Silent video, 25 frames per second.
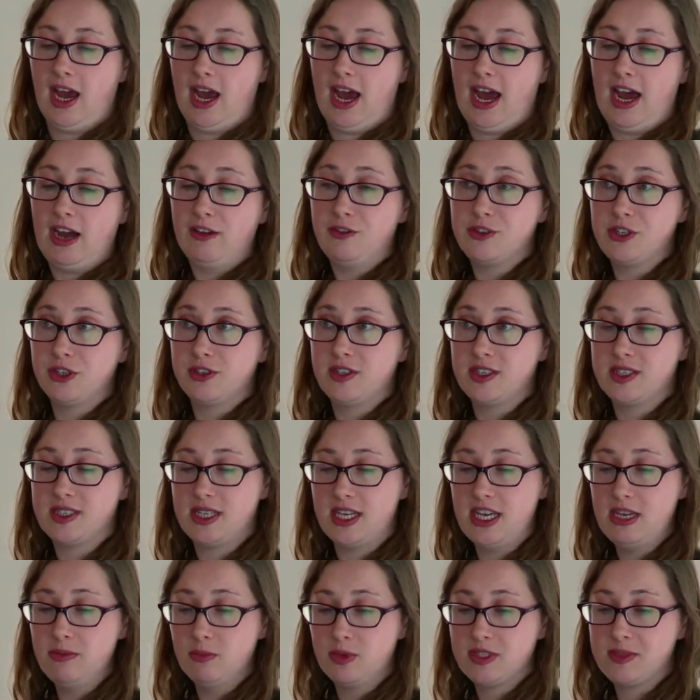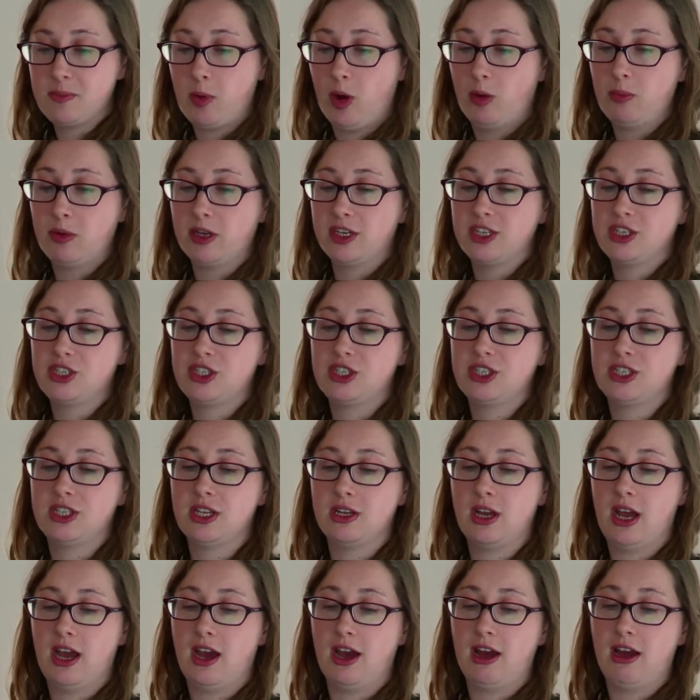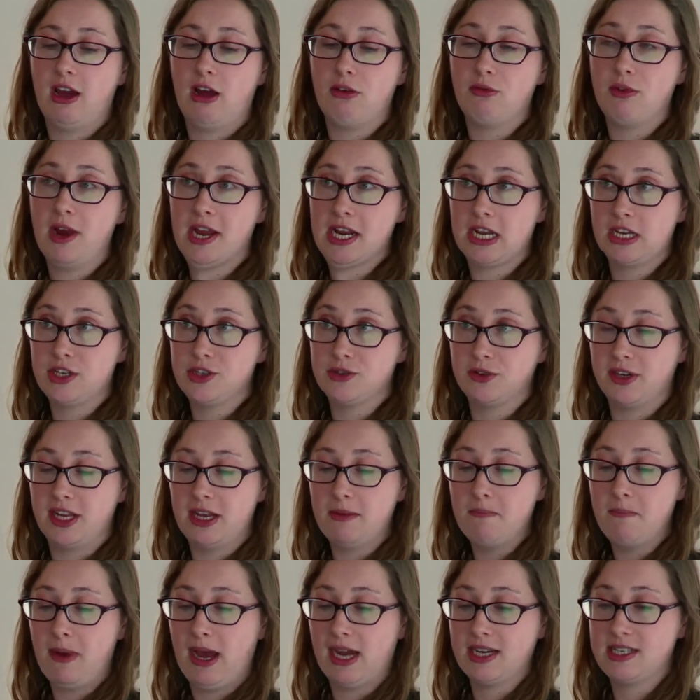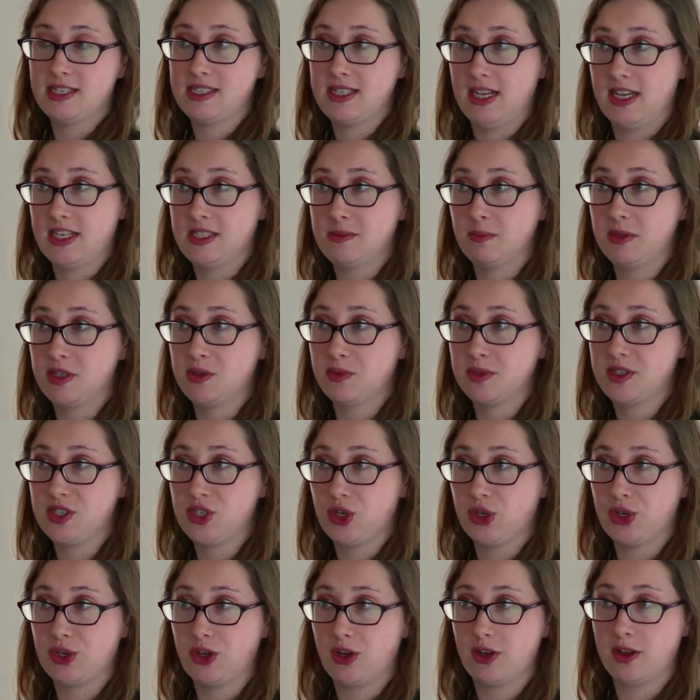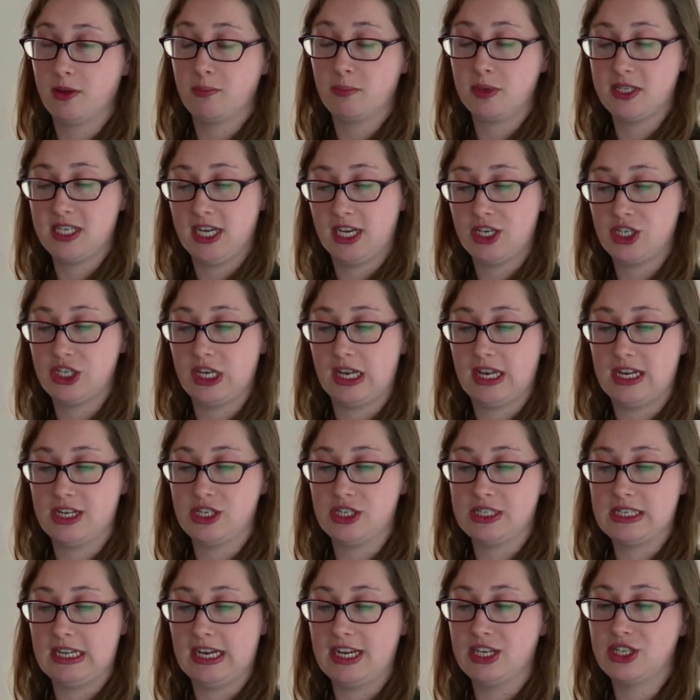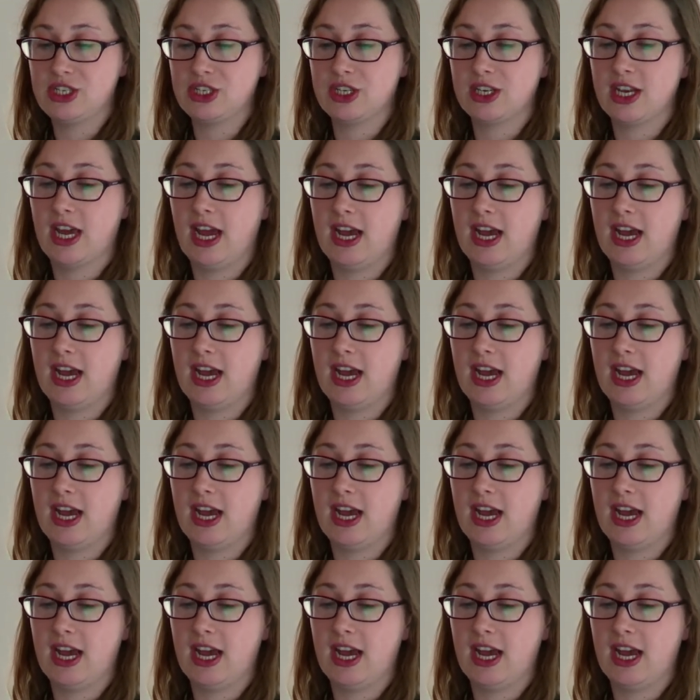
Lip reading: After the scheme was published, a regulatory impact assessment was done on the potential legislation,